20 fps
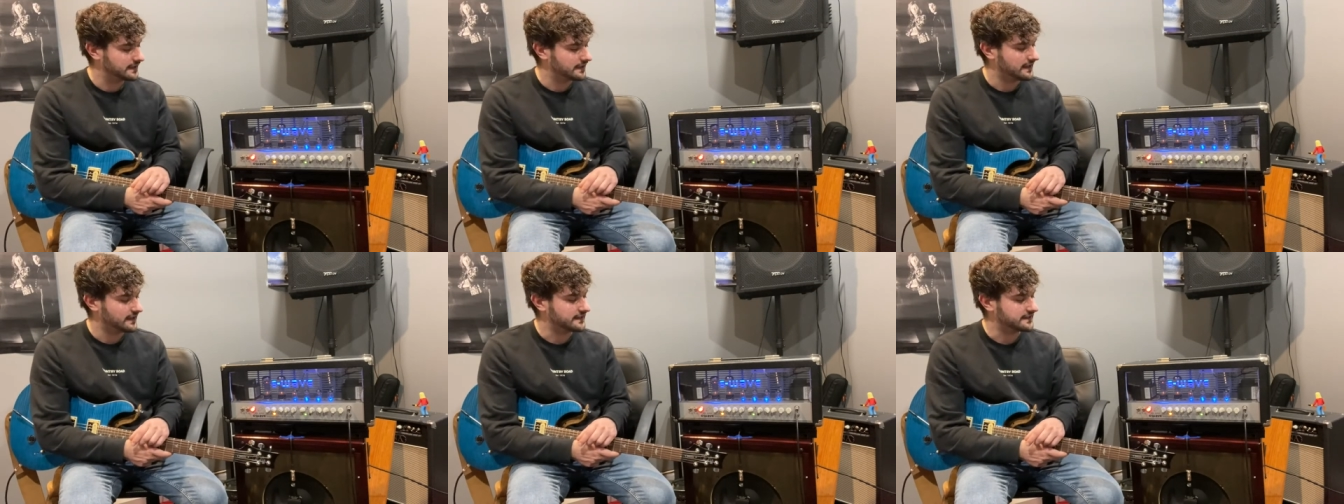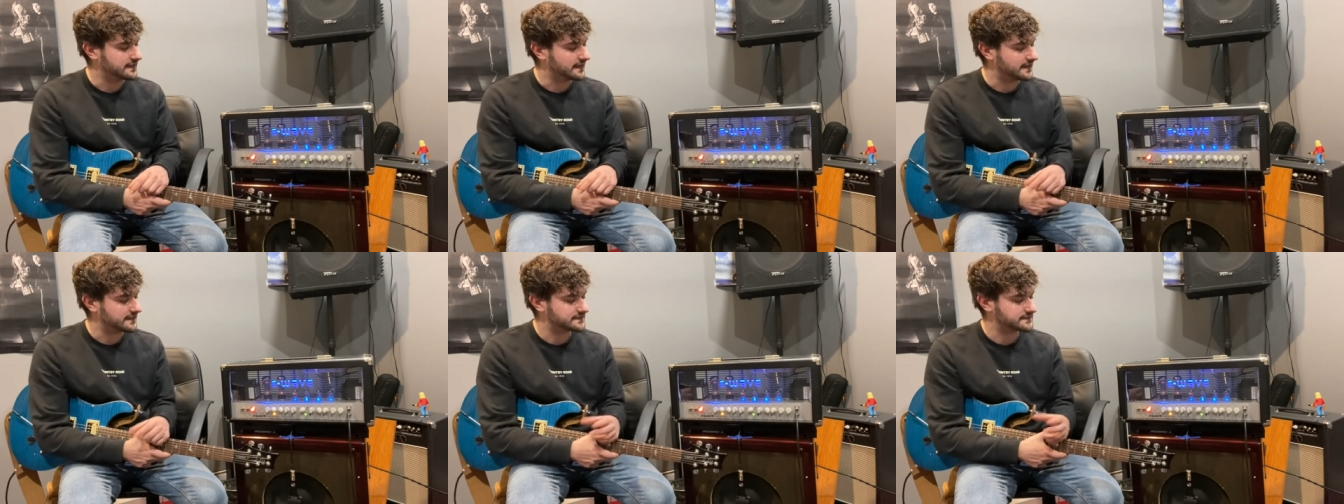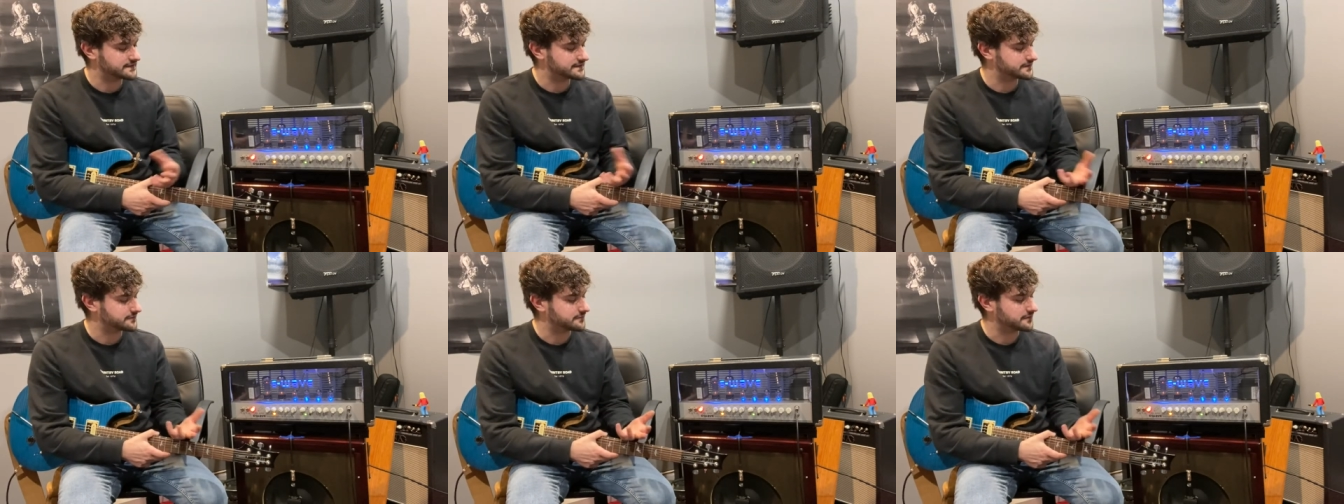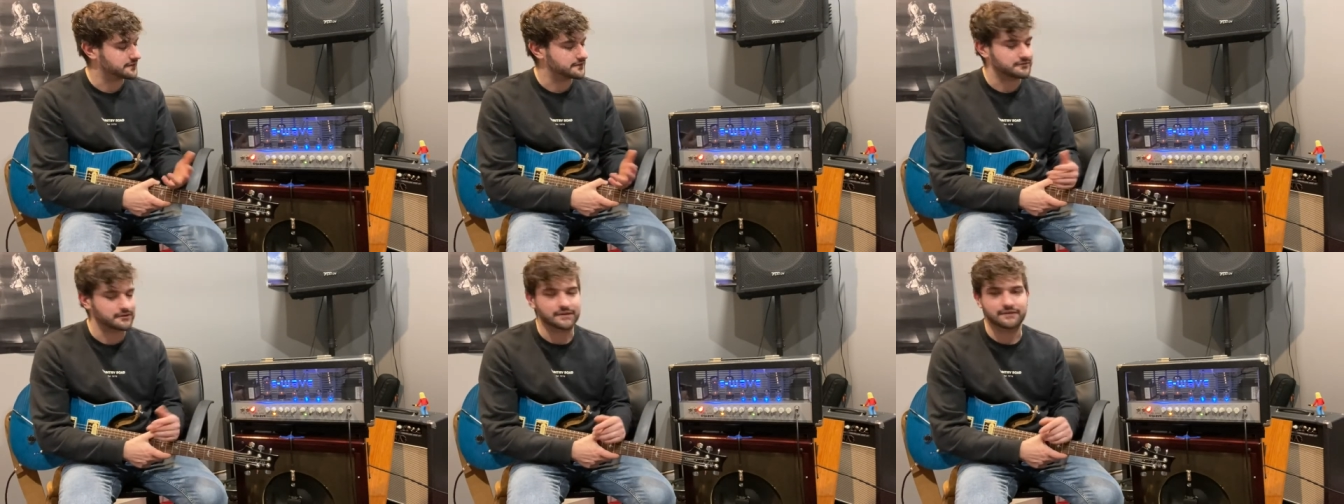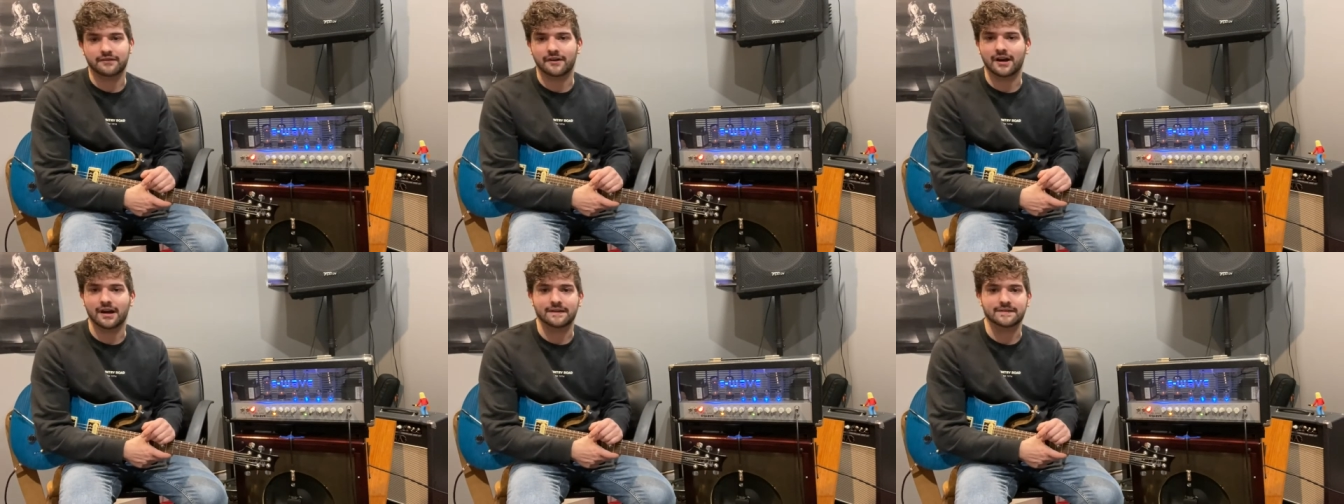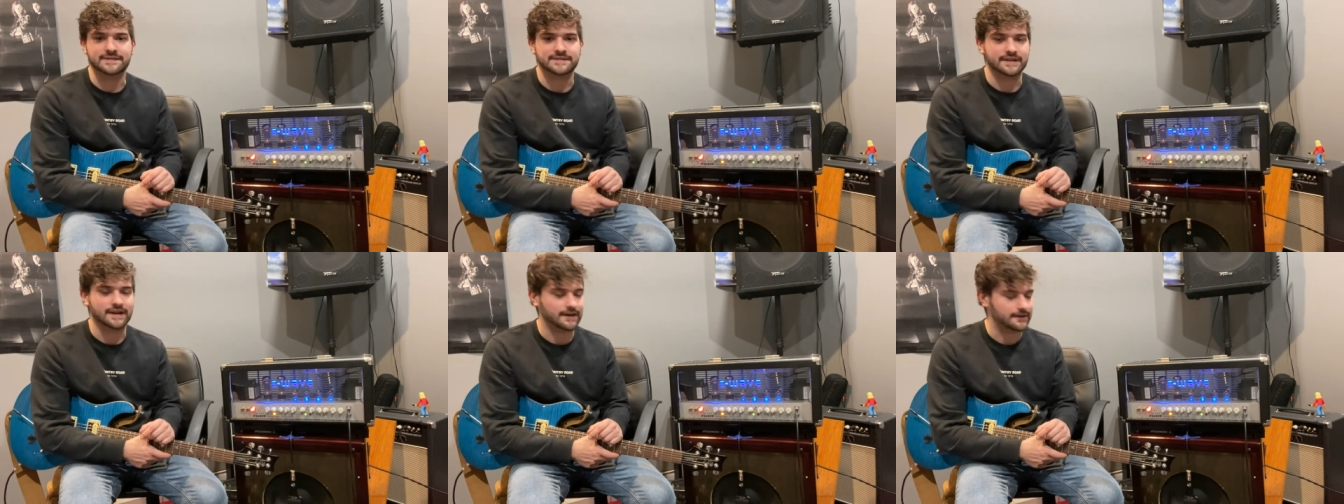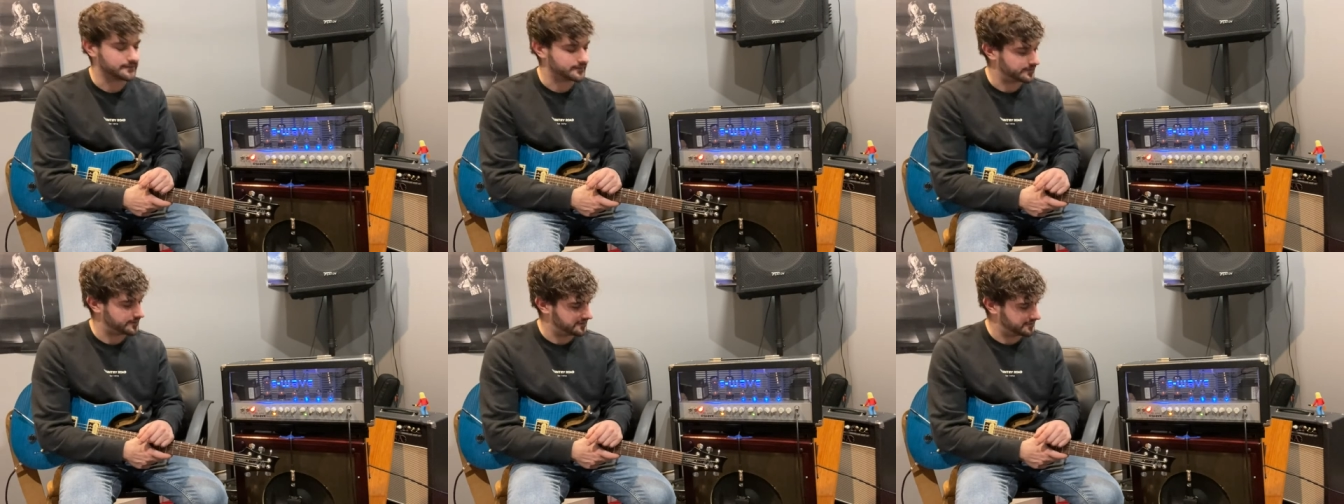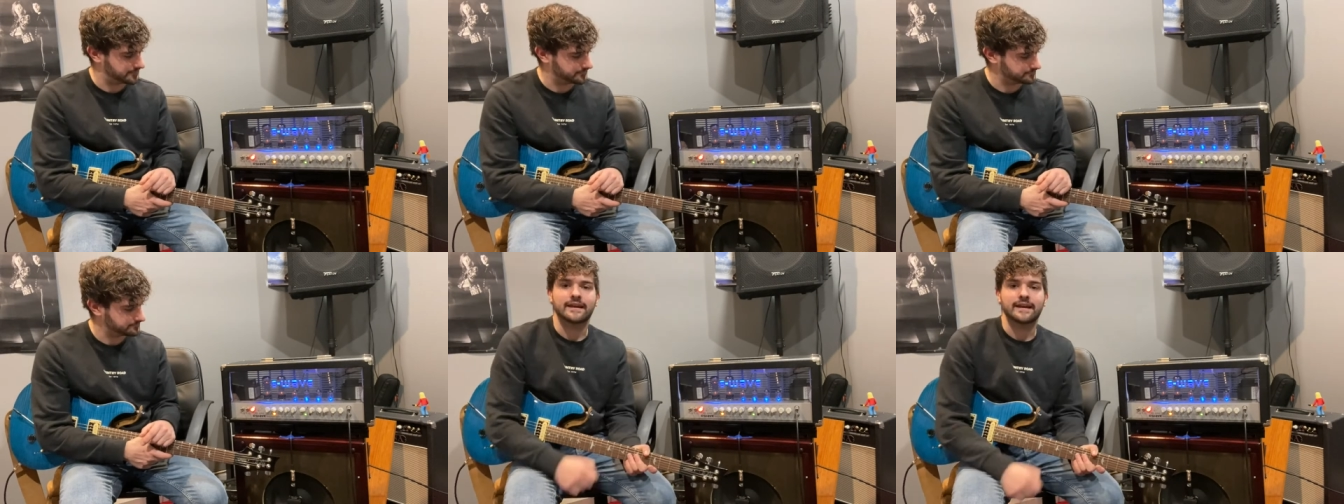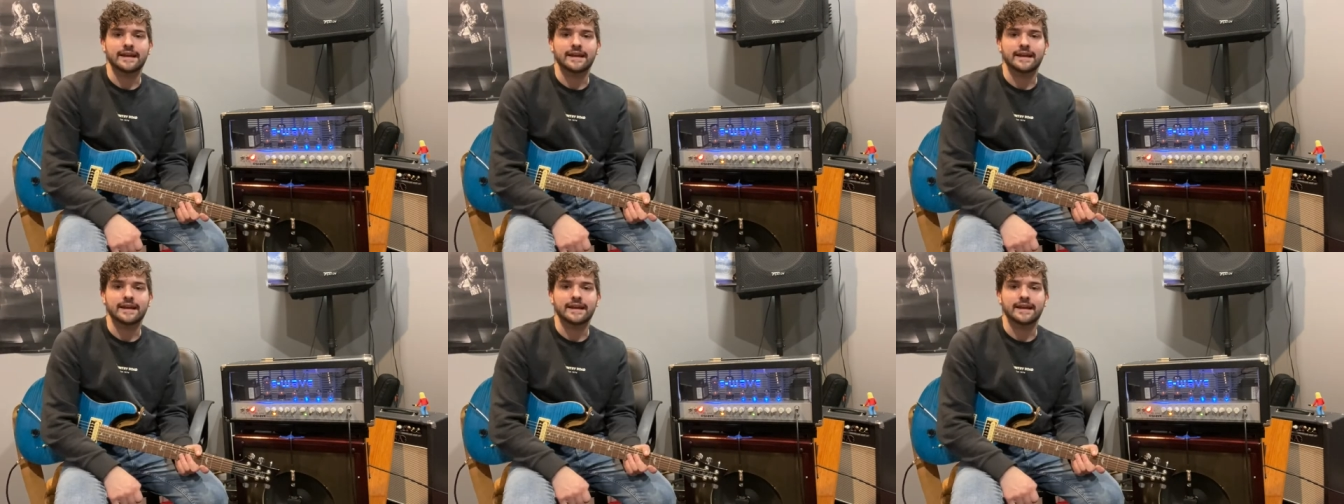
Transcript: ES335 style thing.